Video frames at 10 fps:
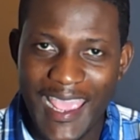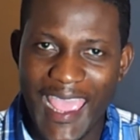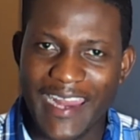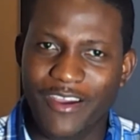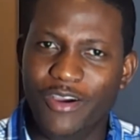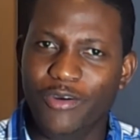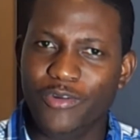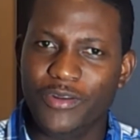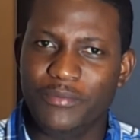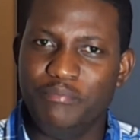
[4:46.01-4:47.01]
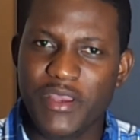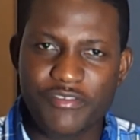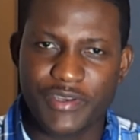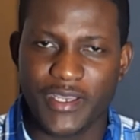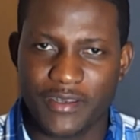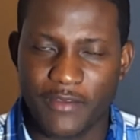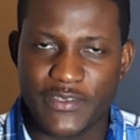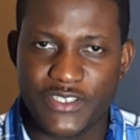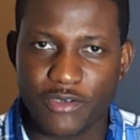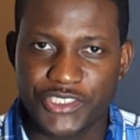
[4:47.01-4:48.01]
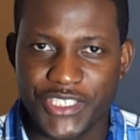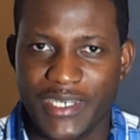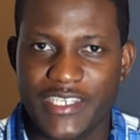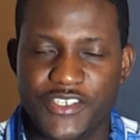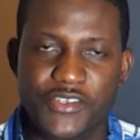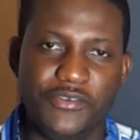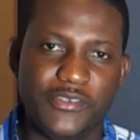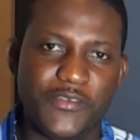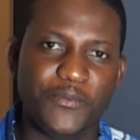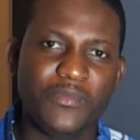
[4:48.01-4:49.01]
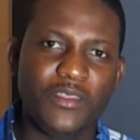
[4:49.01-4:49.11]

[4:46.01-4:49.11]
and a whole myriad of social issues